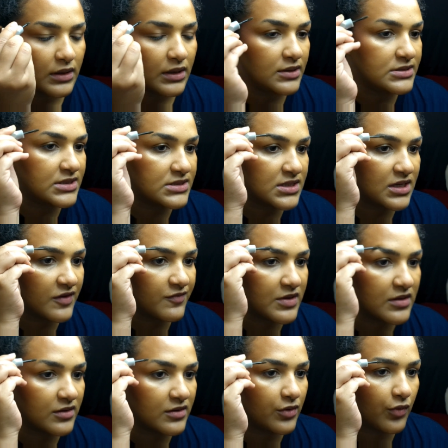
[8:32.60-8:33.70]

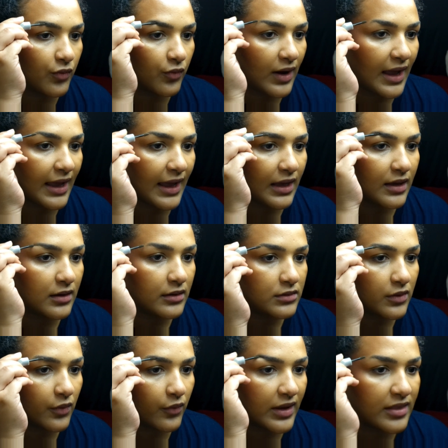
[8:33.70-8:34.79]
the gray
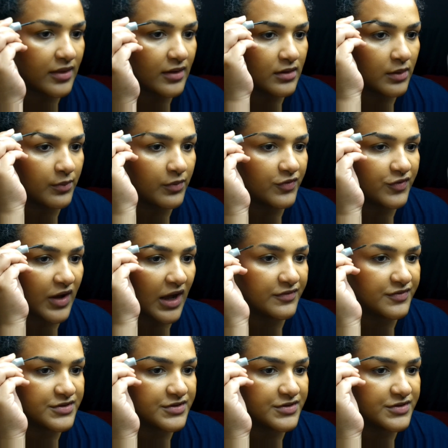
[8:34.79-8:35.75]
the way that number 5